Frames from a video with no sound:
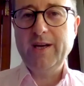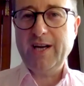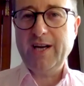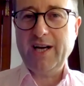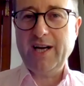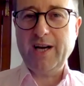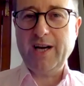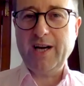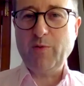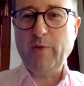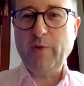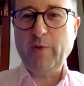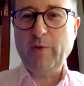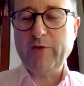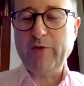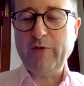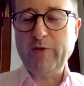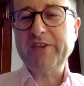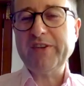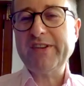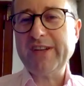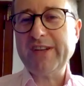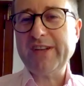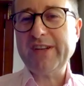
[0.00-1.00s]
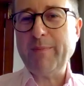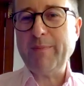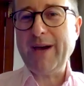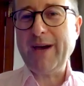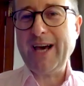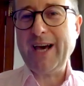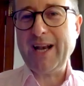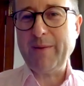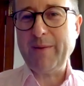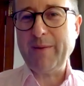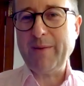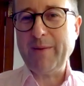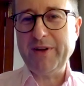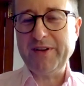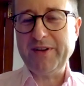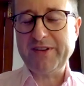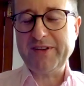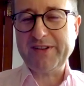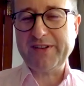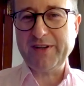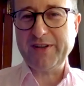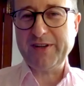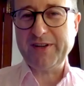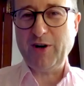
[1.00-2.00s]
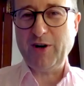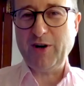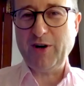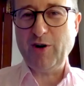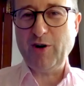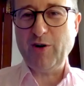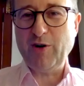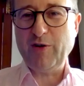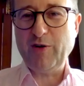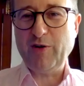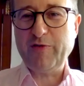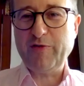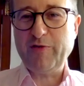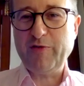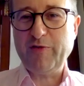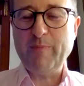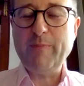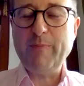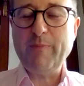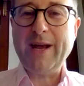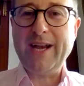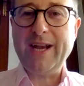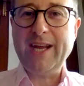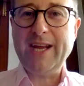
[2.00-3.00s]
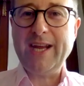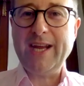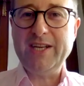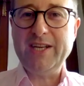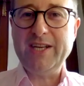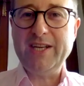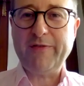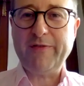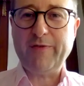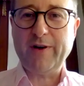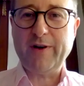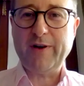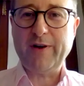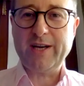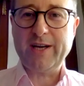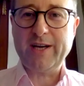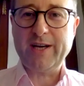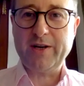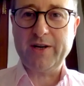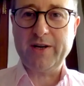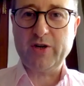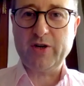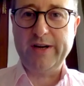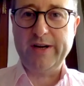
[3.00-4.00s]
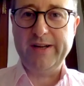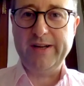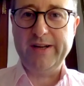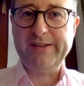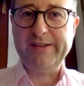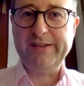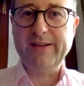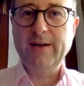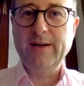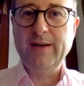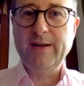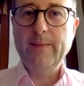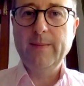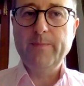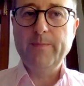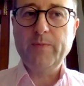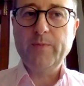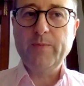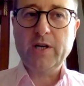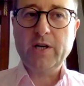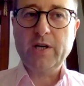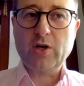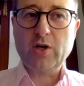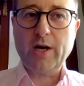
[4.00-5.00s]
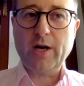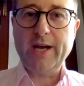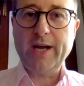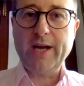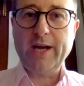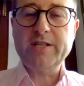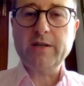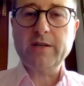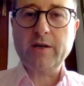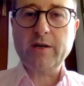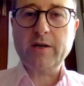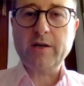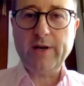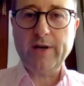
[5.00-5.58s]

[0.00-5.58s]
We've got some elements of many different countries trying to create a